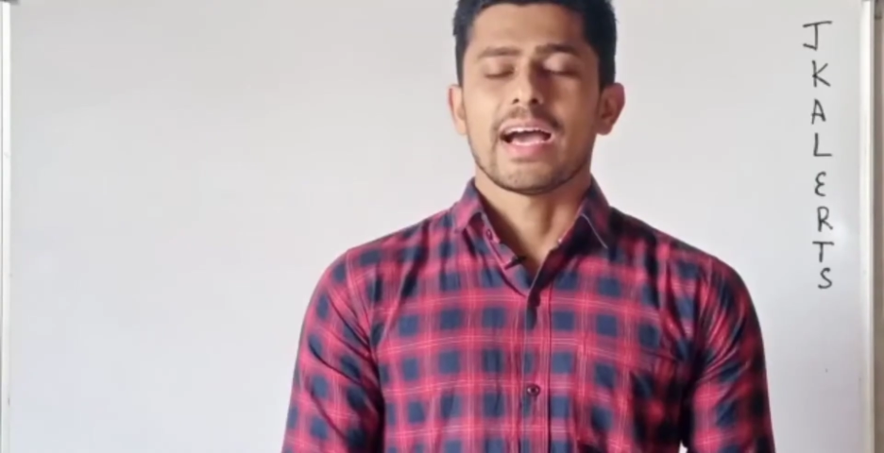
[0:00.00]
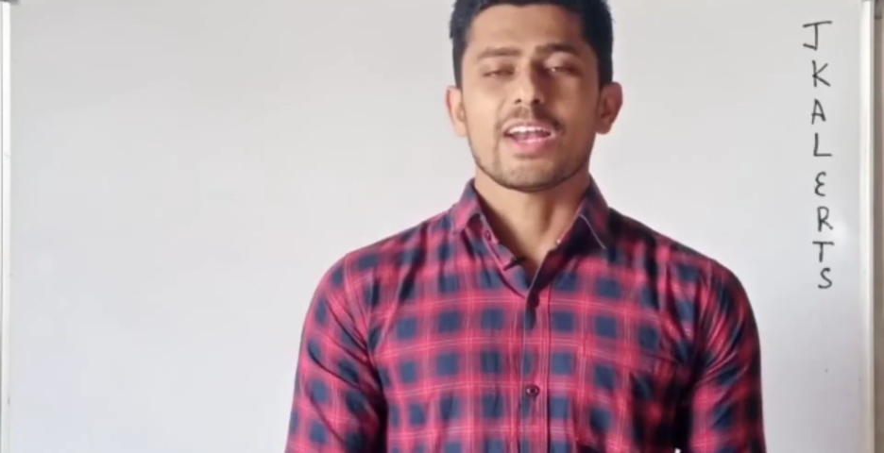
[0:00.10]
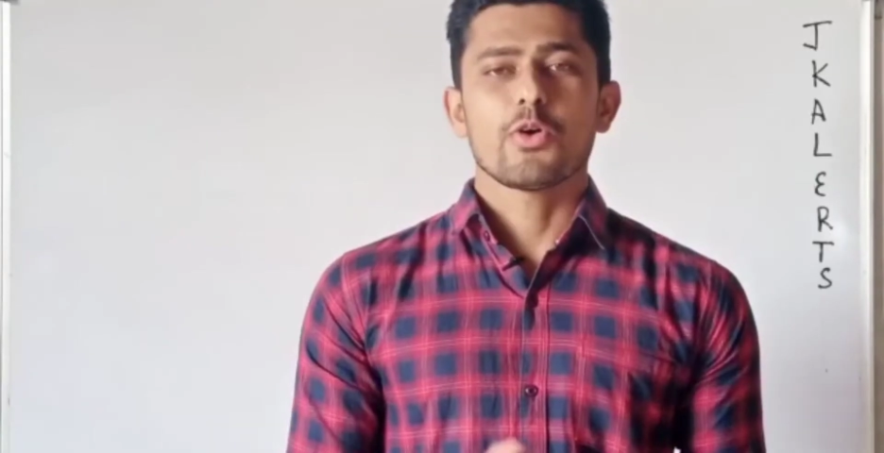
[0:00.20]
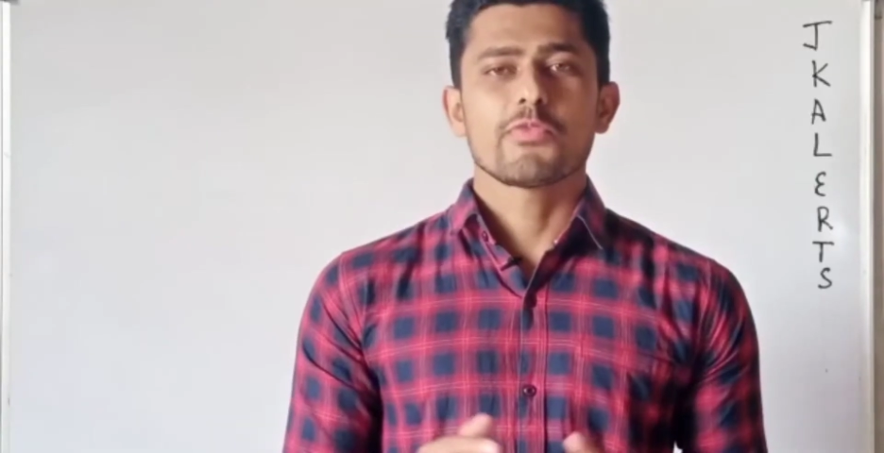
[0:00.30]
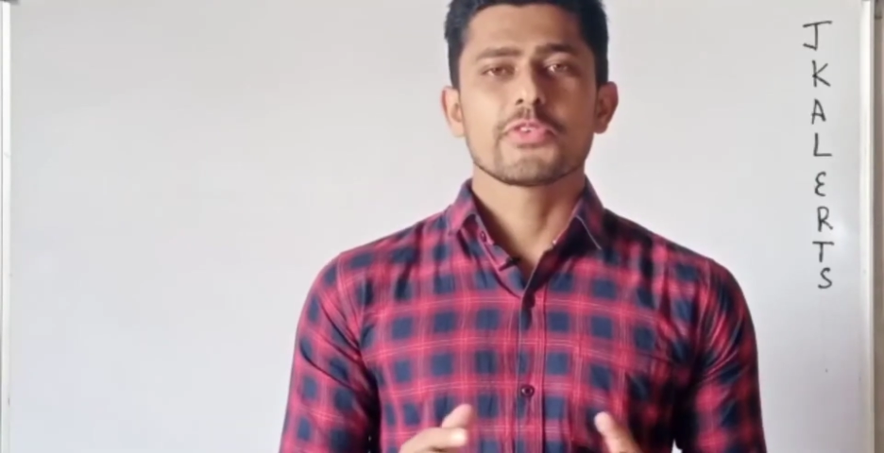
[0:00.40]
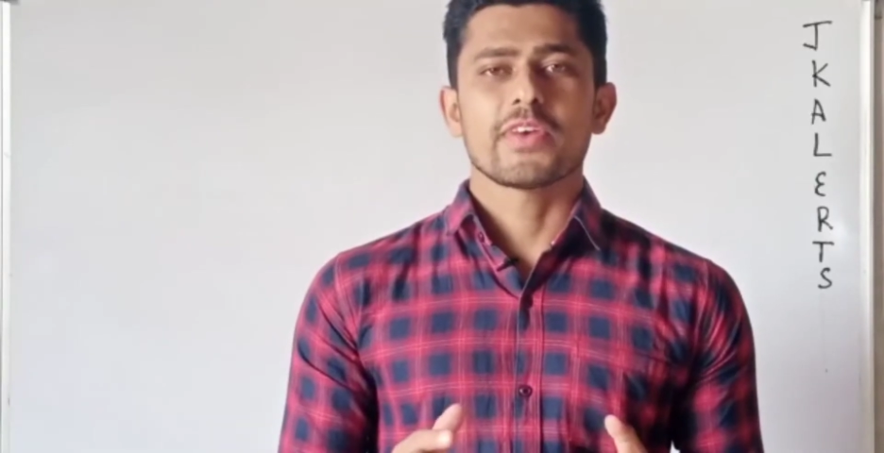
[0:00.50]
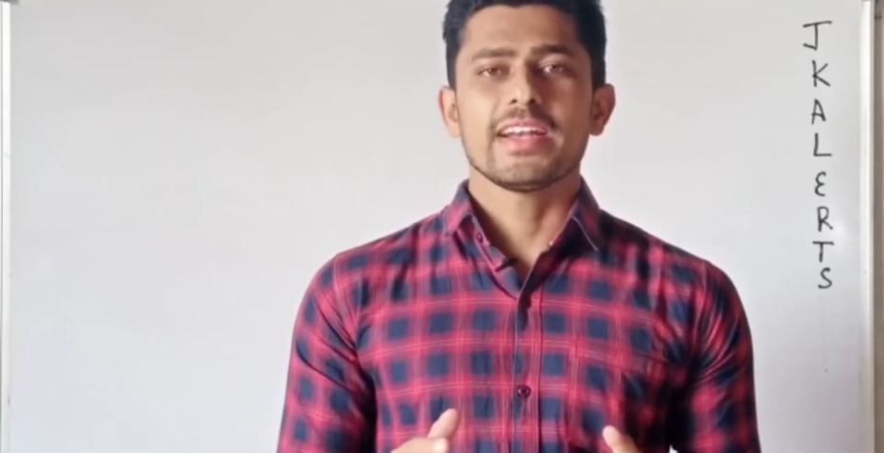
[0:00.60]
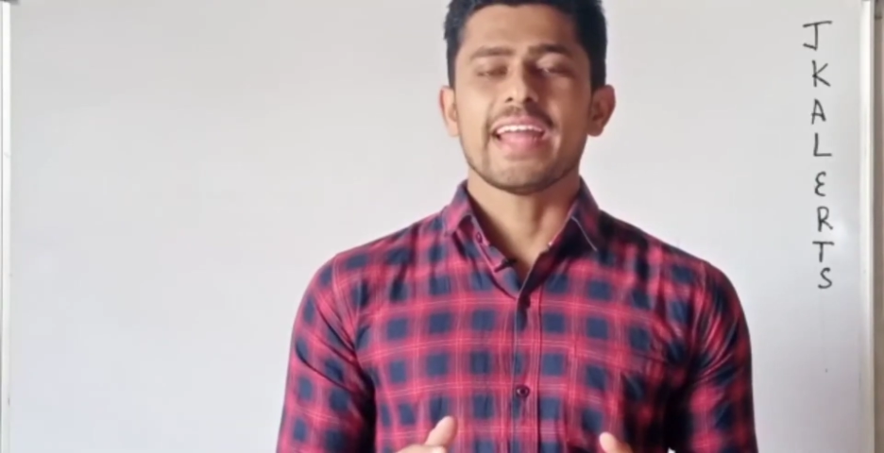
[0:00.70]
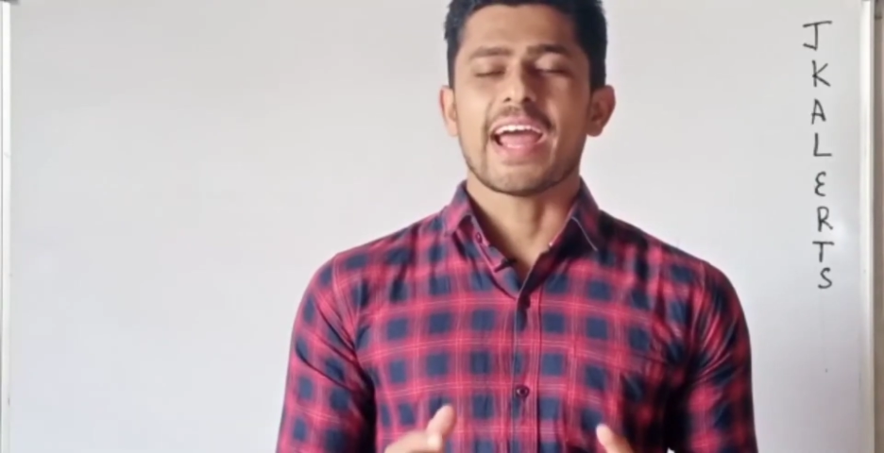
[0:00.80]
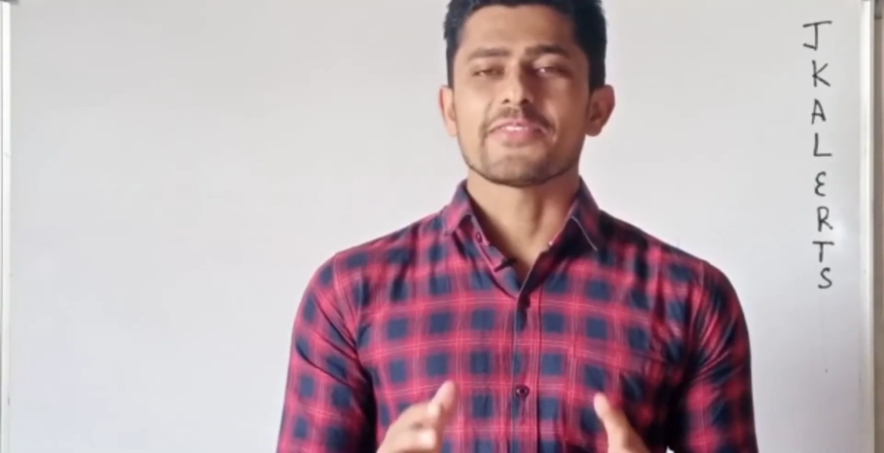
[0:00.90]
Hello
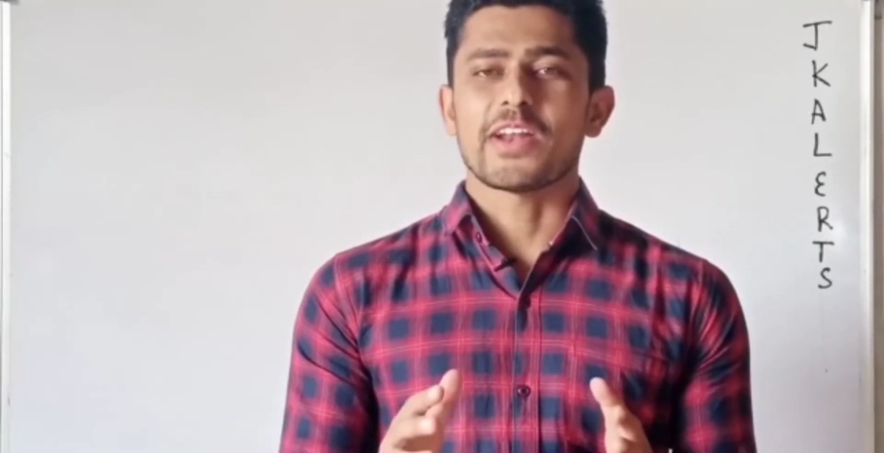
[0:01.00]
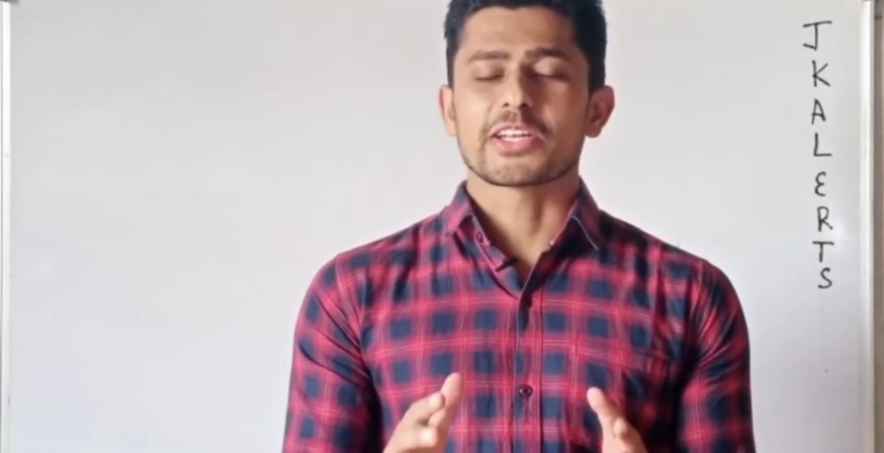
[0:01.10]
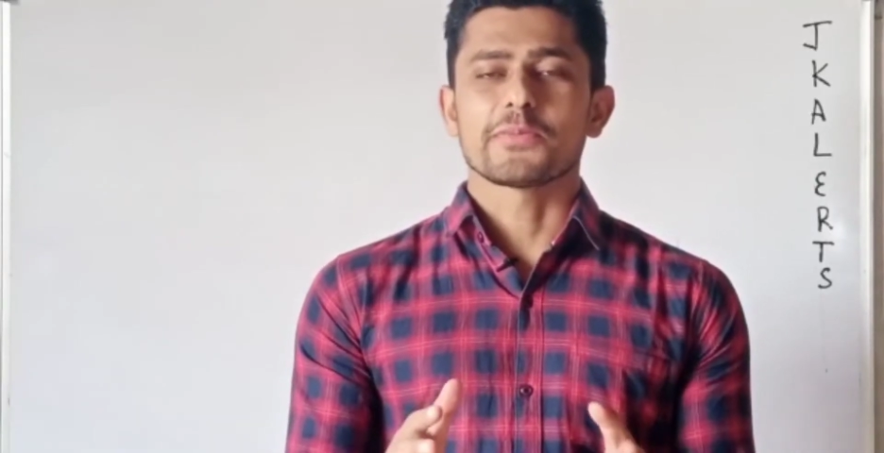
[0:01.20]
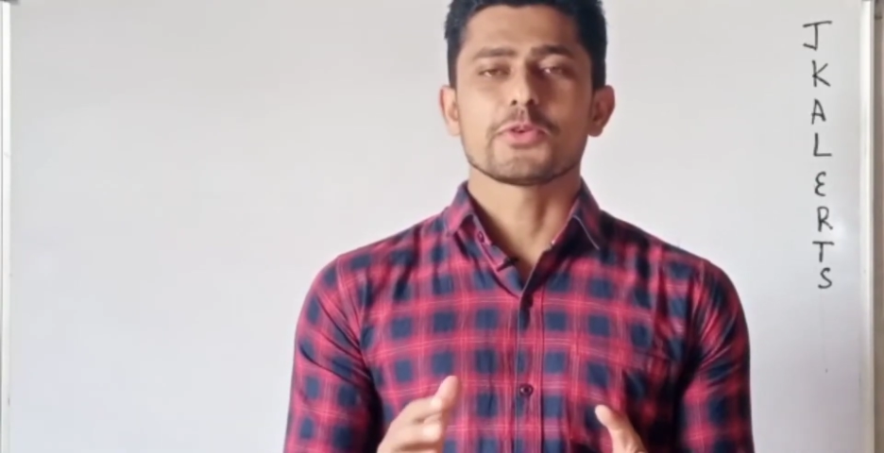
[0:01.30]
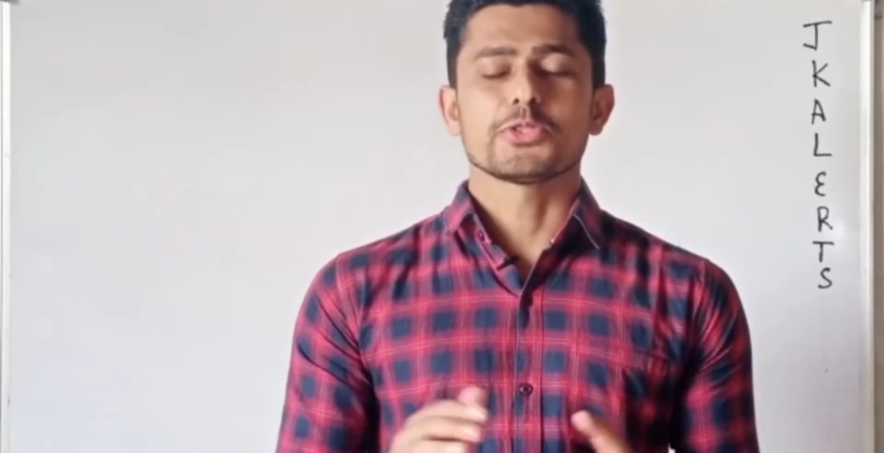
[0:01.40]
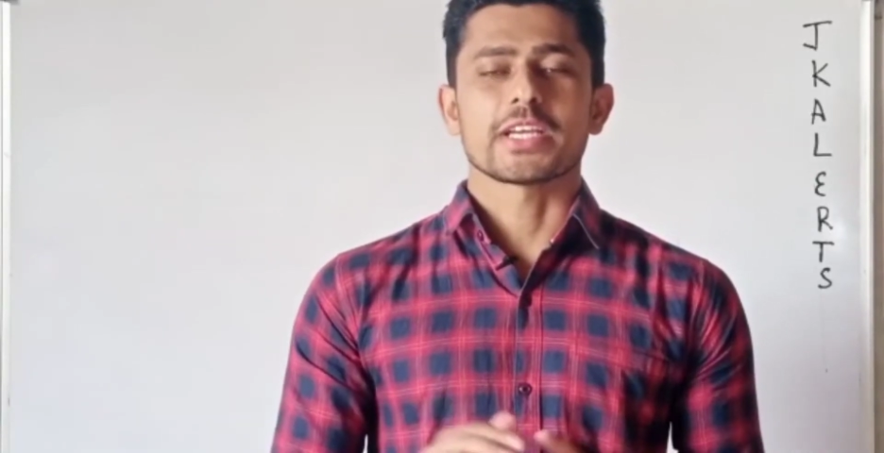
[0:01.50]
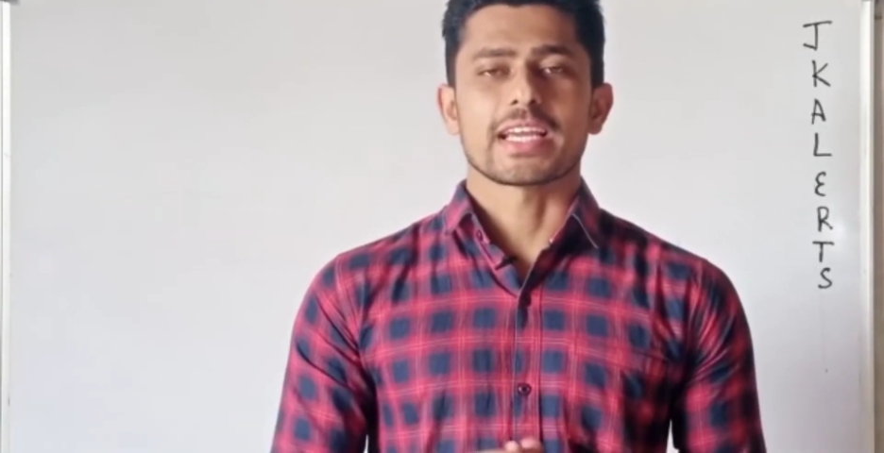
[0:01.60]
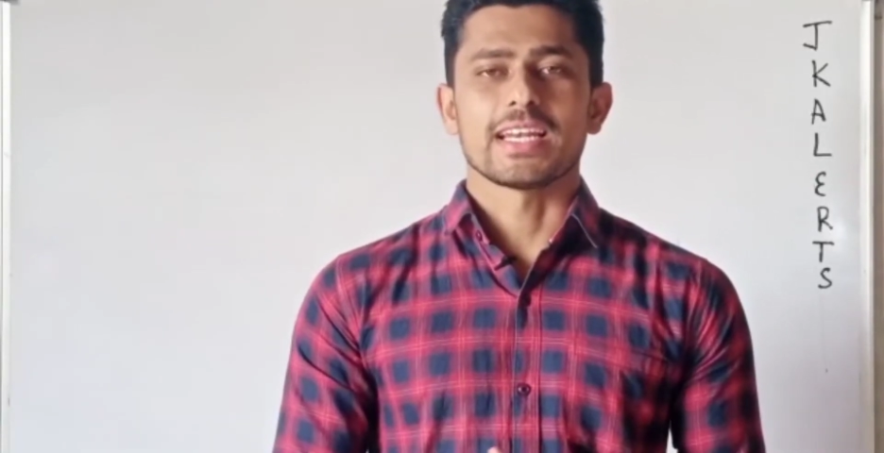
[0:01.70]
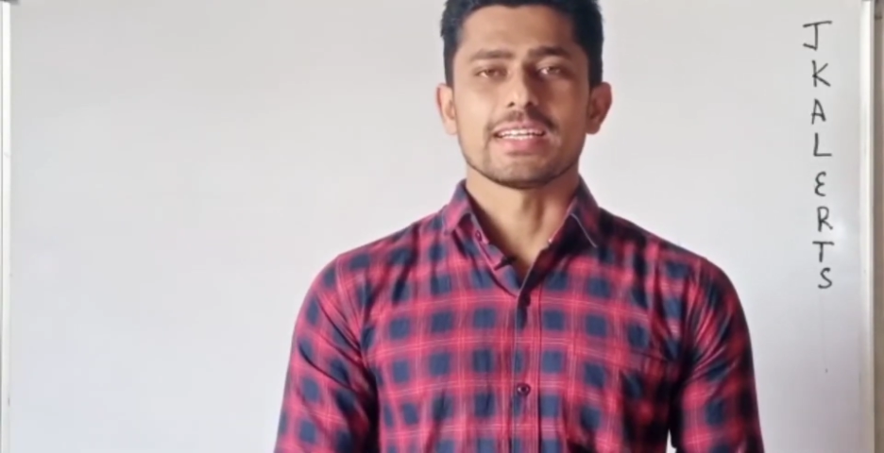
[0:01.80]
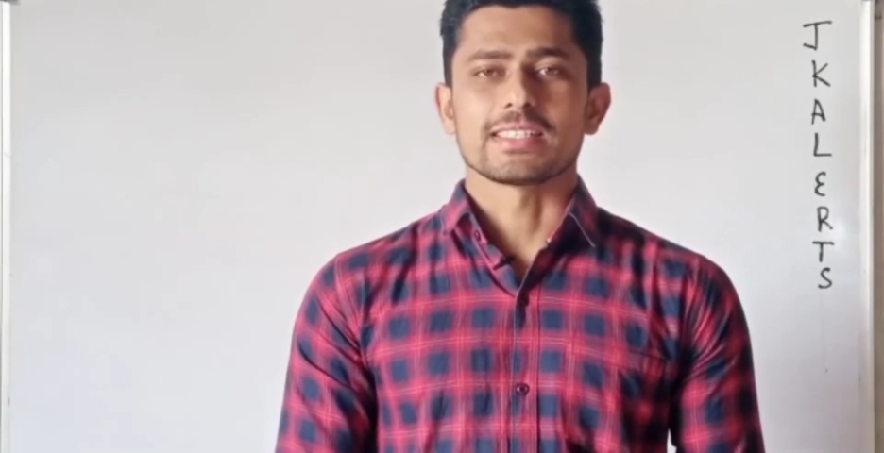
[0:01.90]
everyone and welcome to
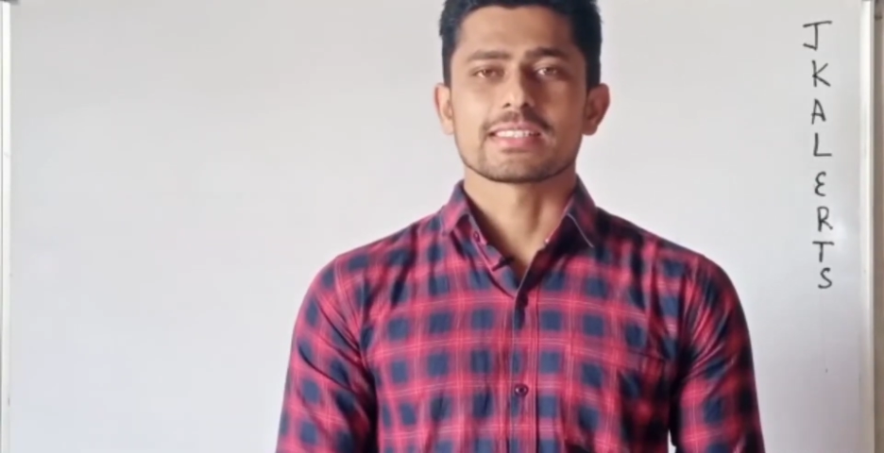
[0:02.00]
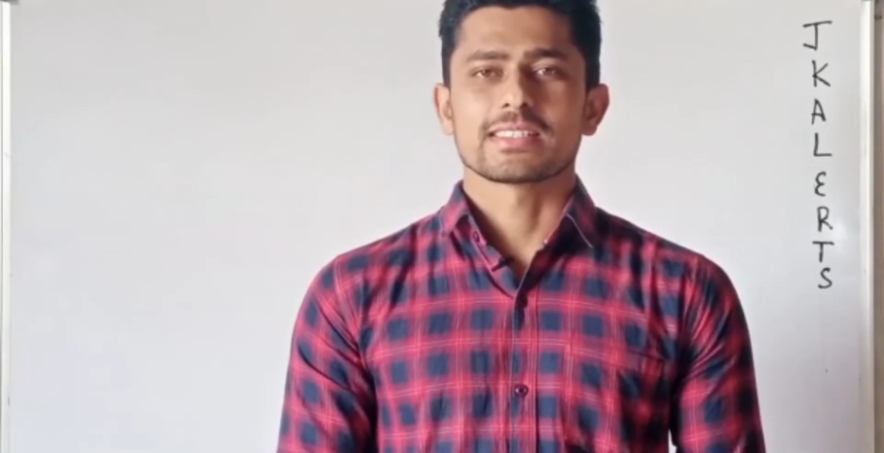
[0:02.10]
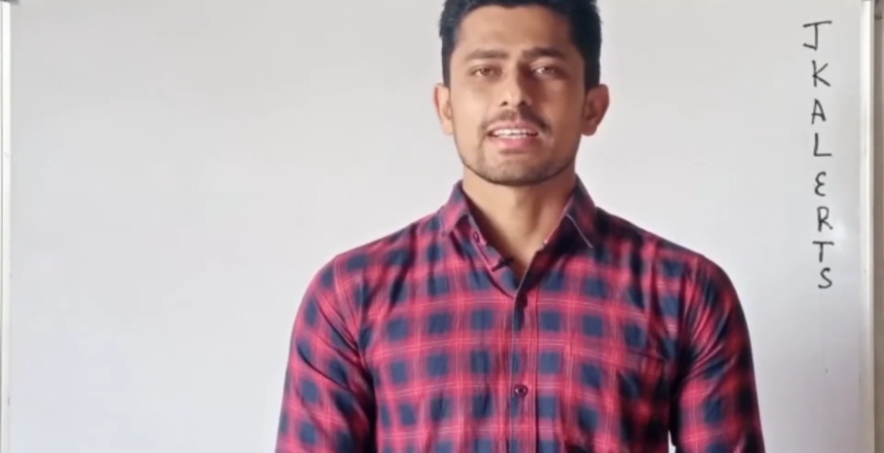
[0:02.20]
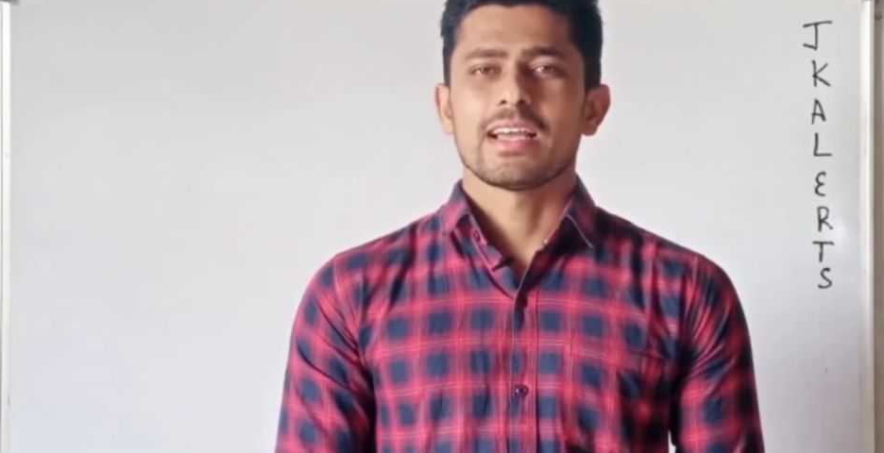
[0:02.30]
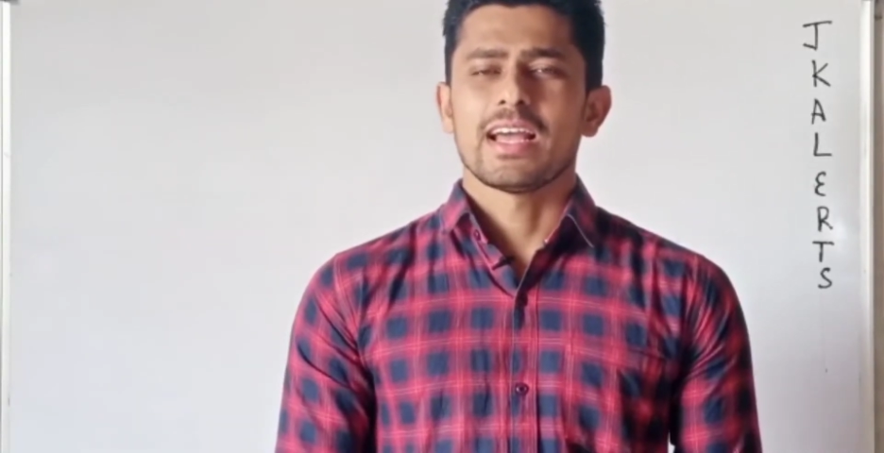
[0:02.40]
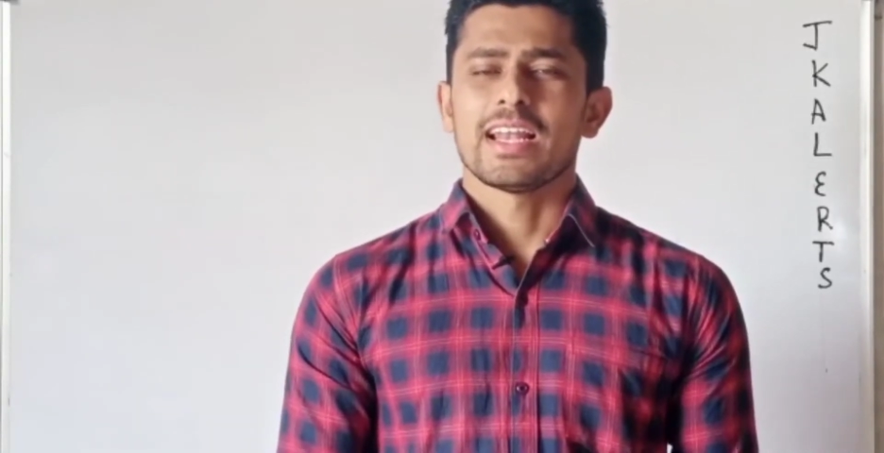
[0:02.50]
JK Alerts.